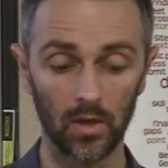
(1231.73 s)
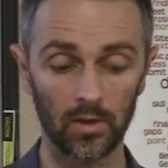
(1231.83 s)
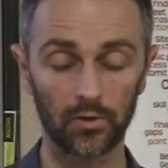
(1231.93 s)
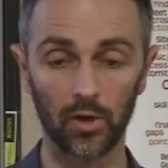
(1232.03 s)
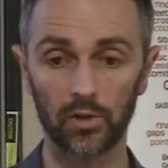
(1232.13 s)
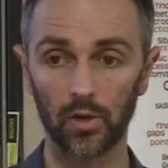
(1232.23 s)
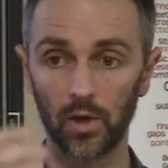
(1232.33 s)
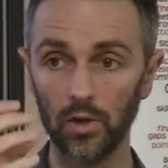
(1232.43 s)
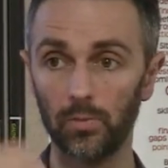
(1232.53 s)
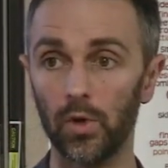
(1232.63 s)
structure
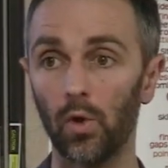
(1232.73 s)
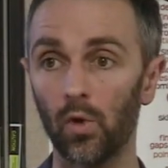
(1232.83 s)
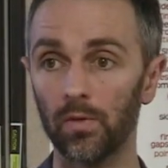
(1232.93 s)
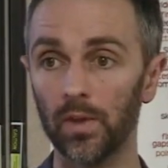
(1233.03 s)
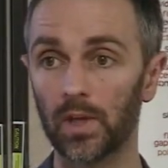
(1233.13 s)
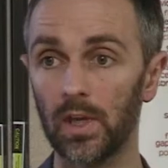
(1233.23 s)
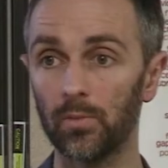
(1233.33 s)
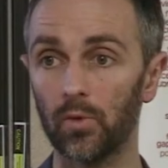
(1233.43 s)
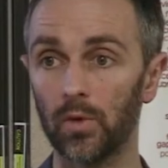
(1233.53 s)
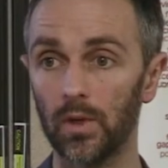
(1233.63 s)
and you put it over the
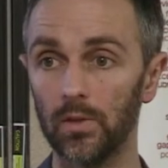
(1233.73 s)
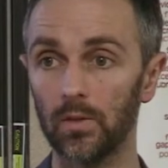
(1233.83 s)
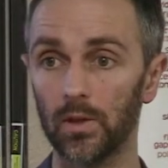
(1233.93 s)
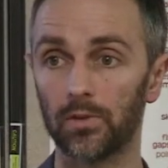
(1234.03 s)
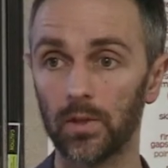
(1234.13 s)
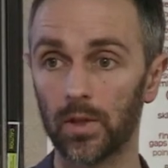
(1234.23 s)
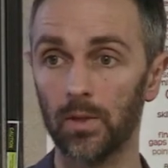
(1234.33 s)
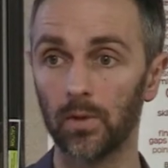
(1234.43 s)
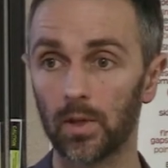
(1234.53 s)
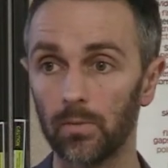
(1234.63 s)
cable, and you literally
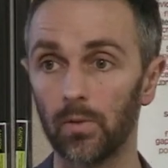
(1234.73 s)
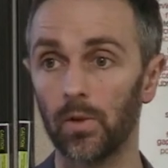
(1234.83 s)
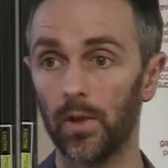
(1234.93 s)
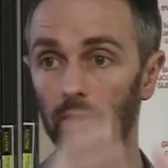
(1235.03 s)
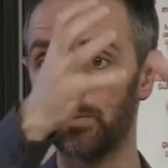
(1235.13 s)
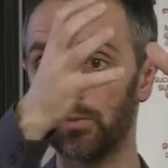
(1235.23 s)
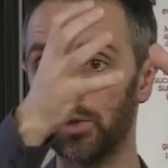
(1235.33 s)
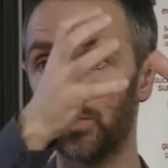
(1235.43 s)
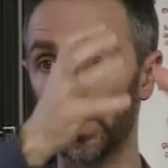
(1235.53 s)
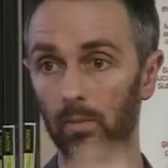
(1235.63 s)
cable the cable, and then
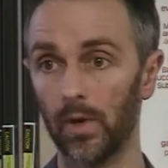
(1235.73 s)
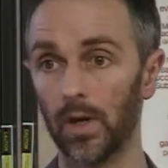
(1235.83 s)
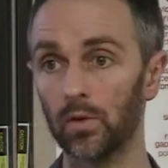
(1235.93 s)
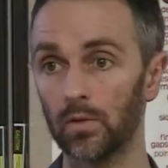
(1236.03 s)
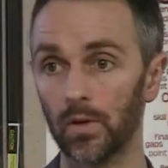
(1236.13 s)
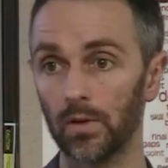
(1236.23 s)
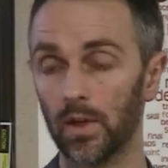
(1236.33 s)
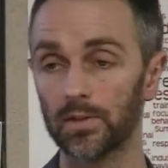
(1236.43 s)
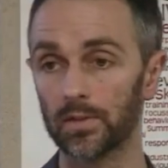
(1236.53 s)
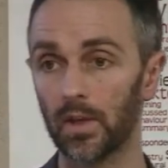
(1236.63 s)
you bring it back over.
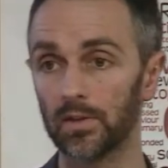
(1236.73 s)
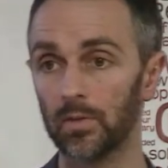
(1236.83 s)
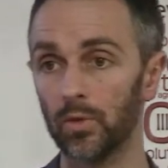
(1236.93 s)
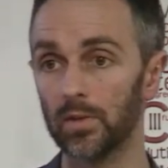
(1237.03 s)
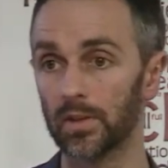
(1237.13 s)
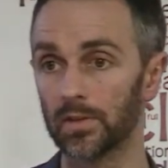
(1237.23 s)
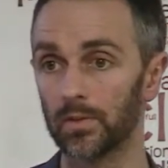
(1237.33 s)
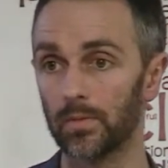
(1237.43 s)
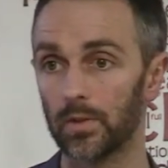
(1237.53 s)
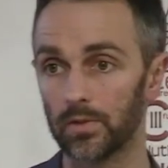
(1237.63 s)
That's a boot
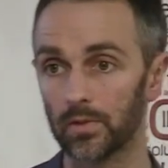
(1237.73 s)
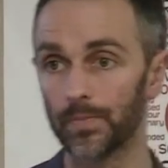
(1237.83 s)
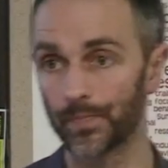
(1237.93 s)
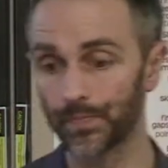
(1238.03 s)
system. So